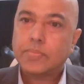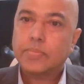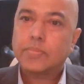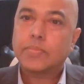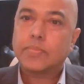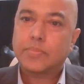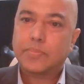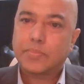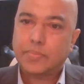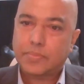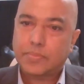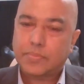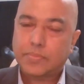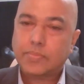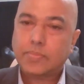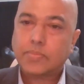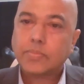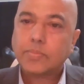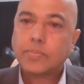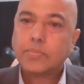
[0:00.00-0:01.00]

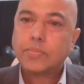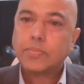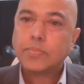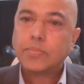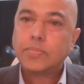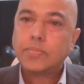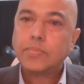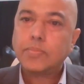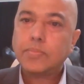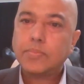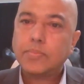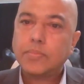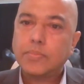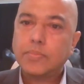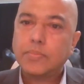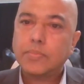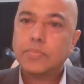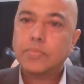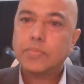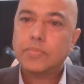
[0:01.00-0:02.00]

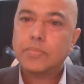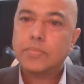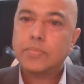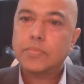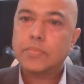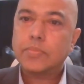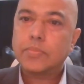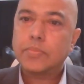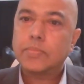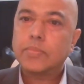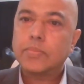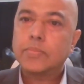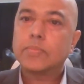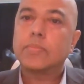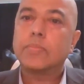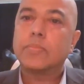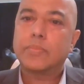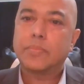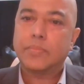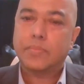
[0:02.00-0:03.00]

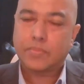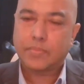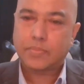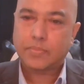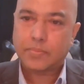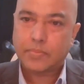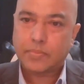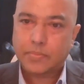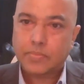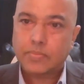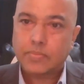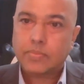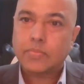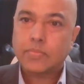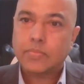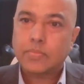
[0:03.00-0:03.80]
(not speaking)